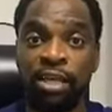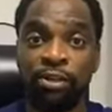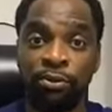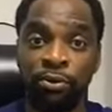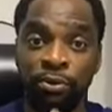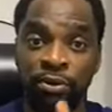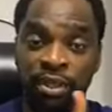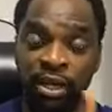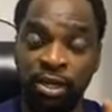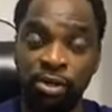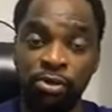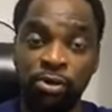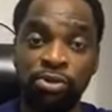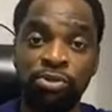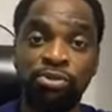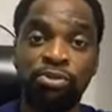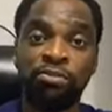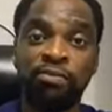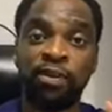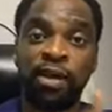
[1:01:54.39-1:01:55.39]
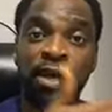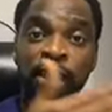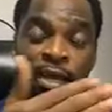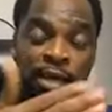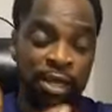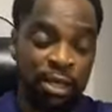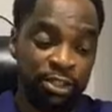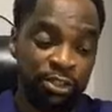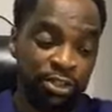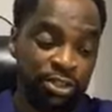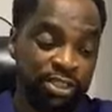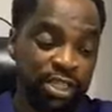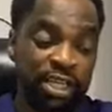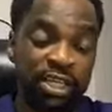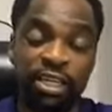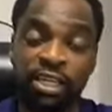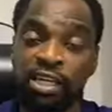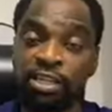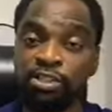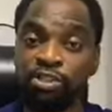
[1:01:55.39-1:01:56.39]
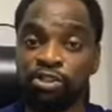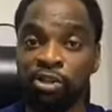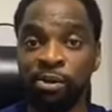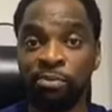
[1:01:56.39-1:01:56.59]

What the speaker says: I know that Cross River just engaged